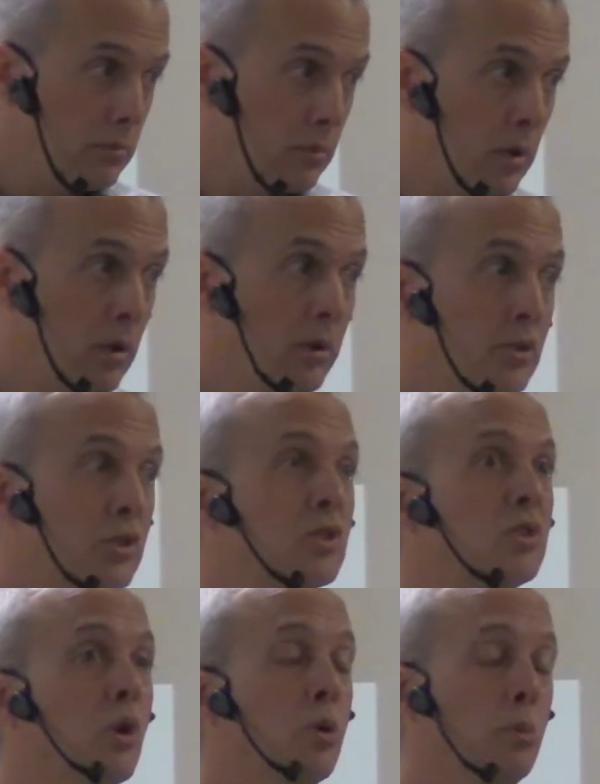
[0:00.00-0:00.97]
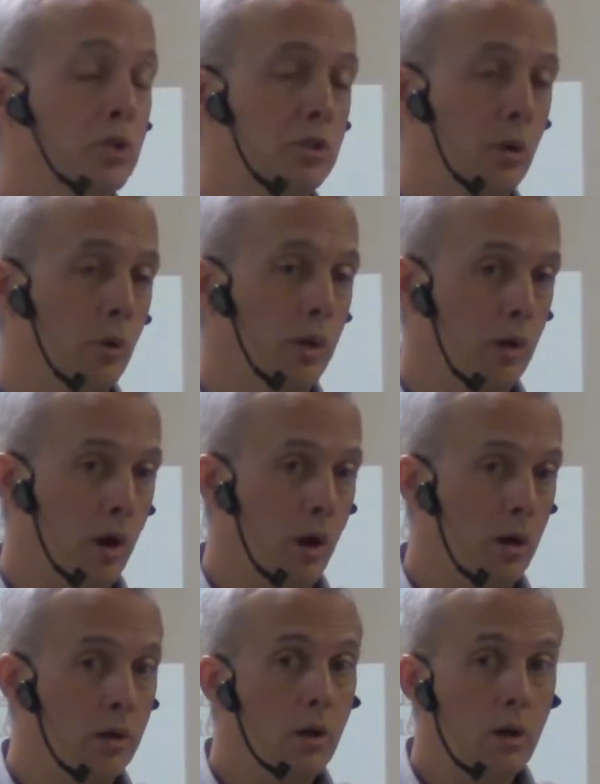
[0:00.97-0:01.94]
There is so much going
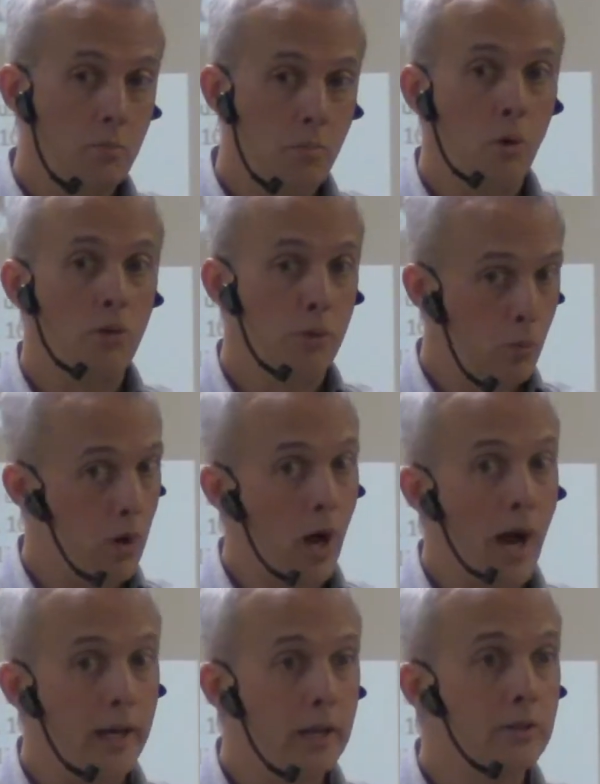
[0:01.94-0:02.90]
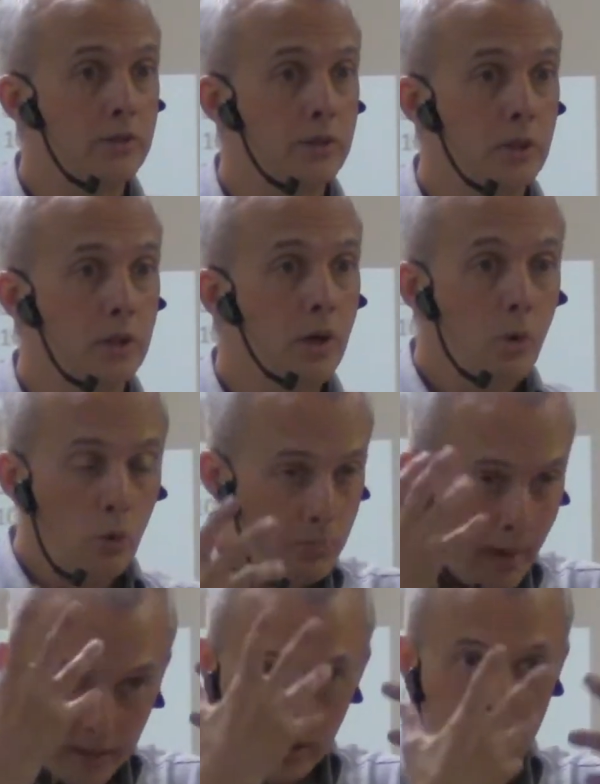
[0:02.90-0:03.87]
on more than what I can see with
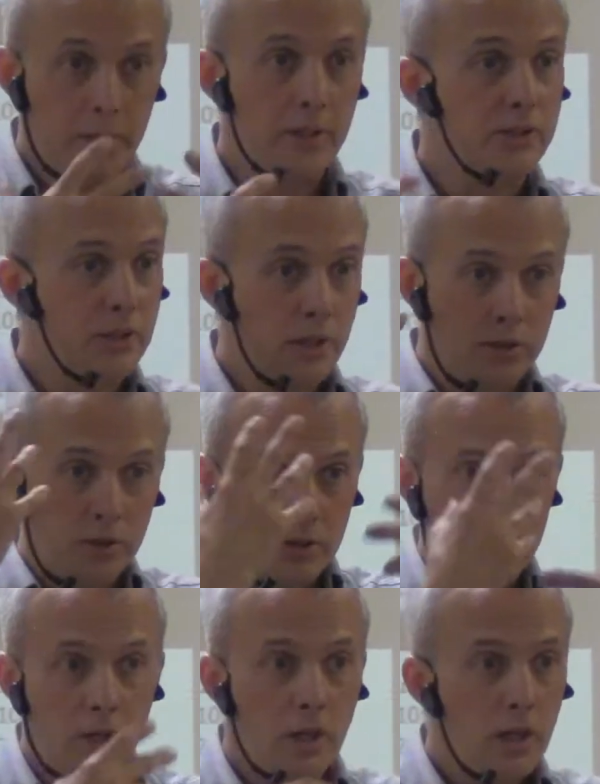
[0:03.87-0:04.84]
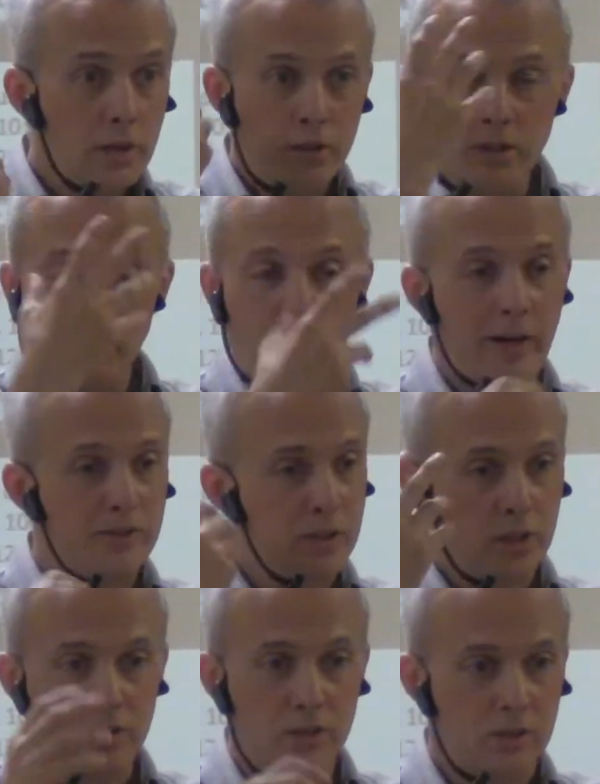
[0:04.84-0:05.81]
my limited senses. These 5
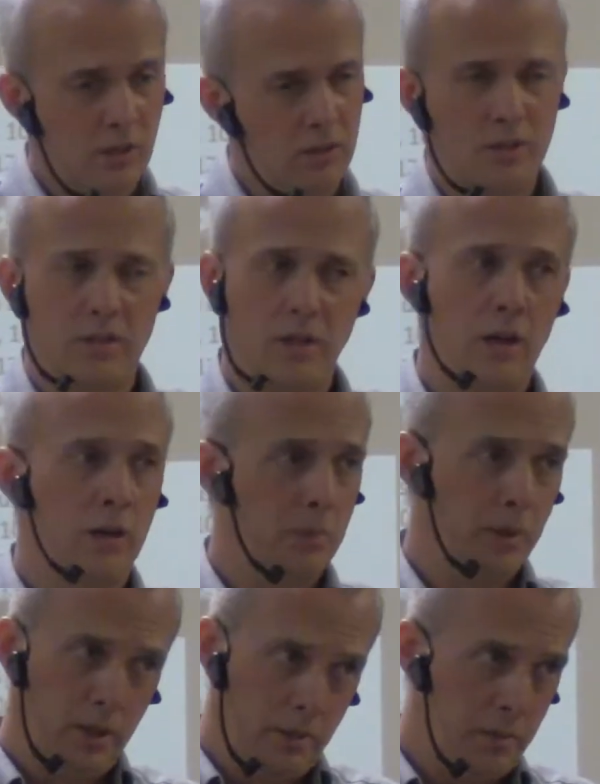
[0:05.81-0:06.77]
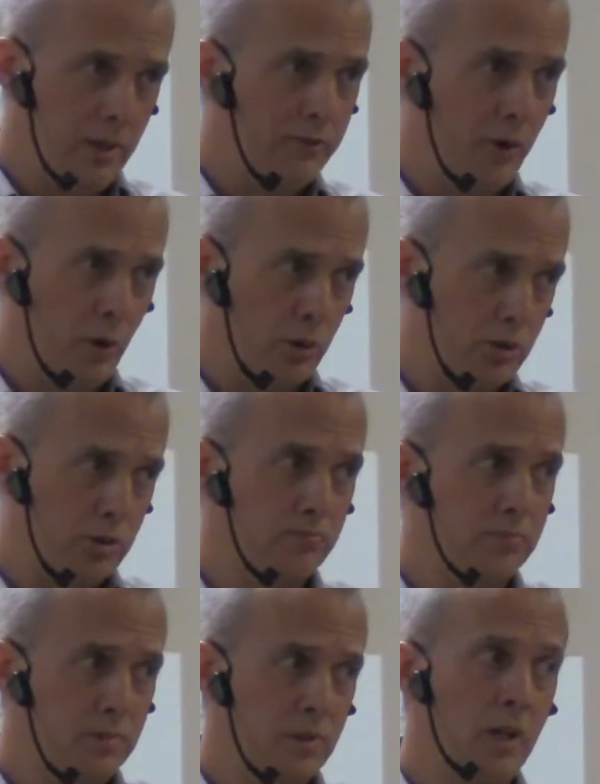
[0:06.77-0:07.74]
senses are terribly limited, folks.
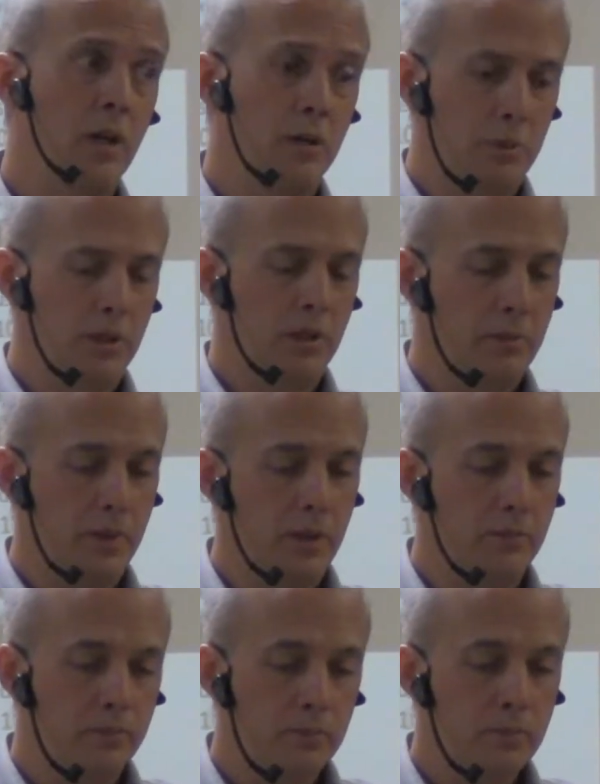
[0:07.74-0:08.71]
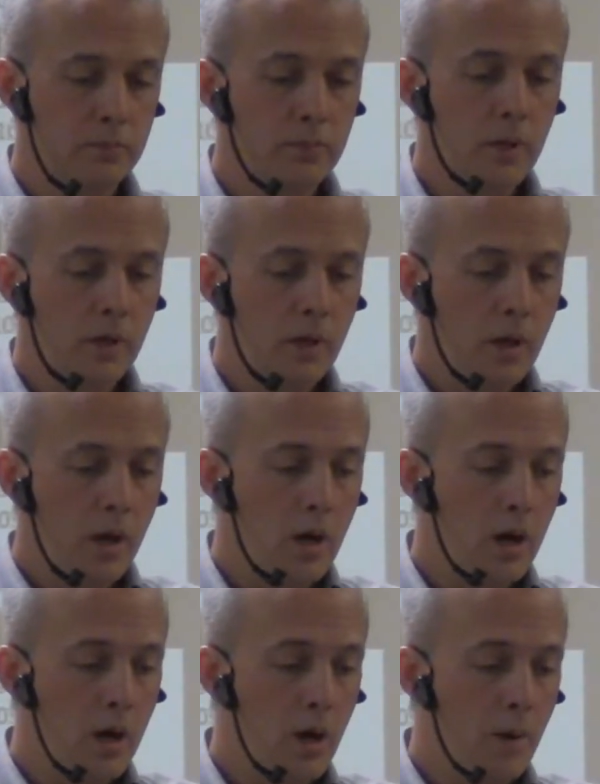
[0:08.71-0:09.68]
Terribly limited.
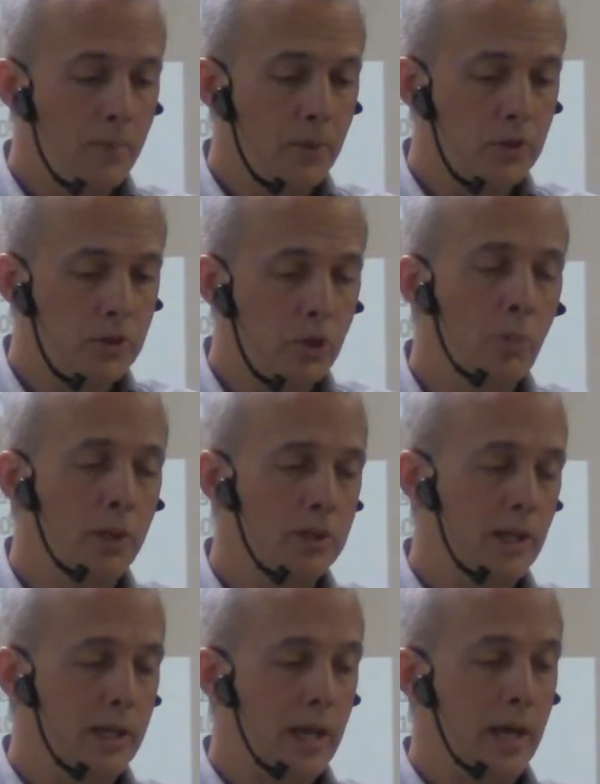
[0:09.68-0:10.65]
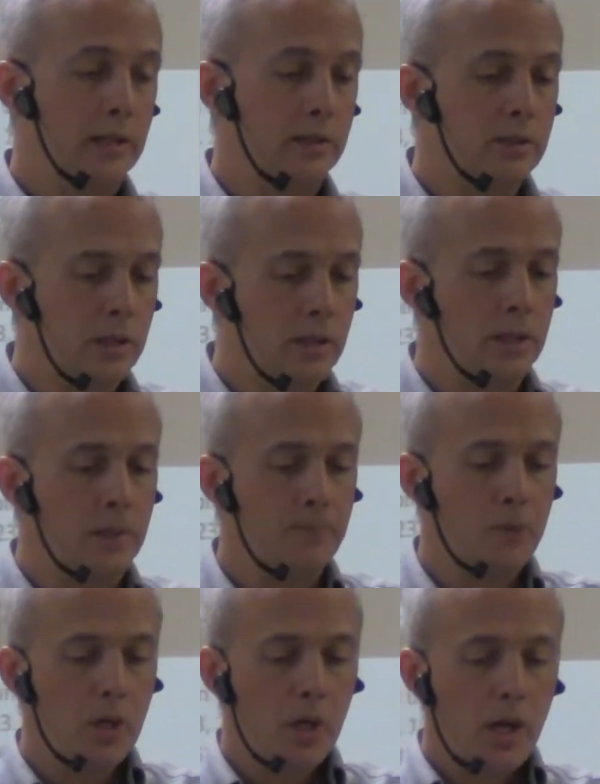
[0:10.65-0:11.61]
There's so much they can't see.
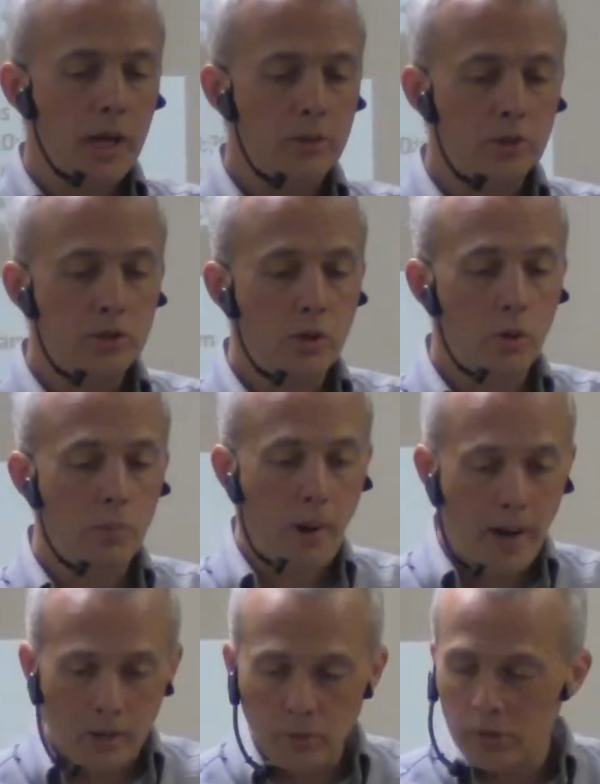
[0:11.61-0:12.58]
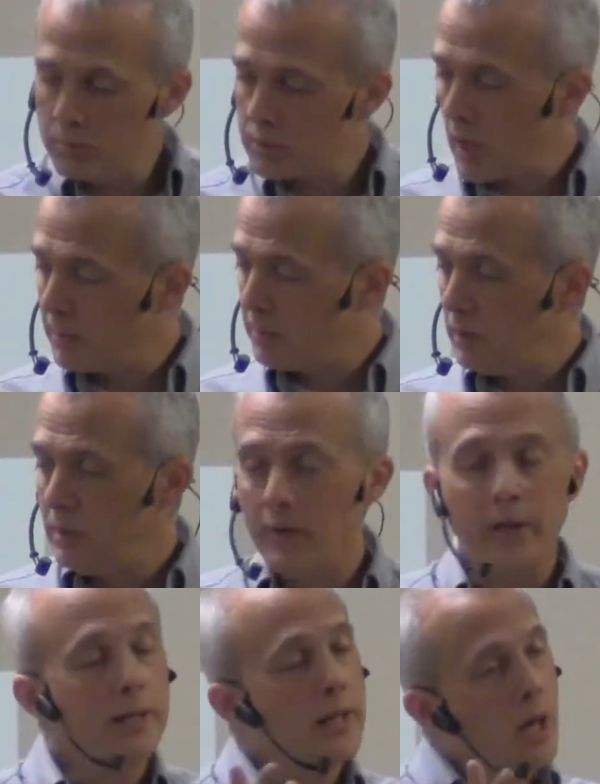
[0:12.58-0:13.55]
And so biorhythms, I believe,
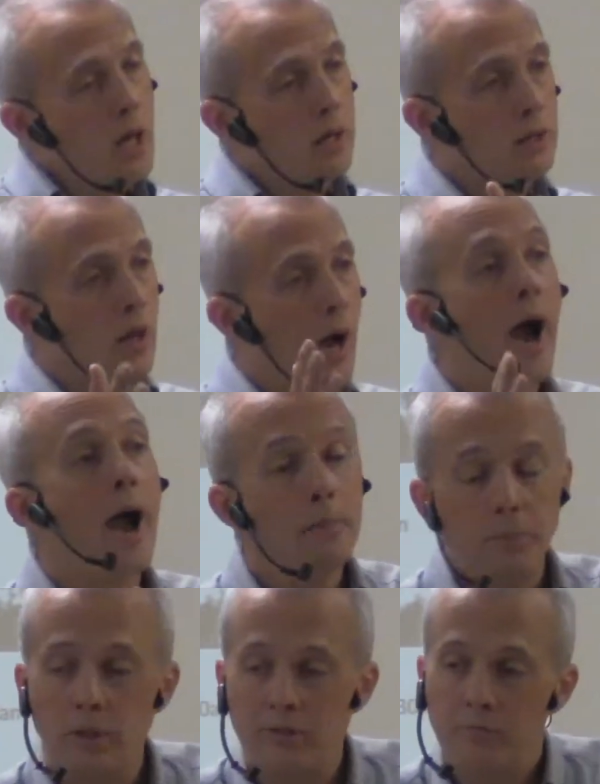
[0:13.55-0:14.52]
and again, I believe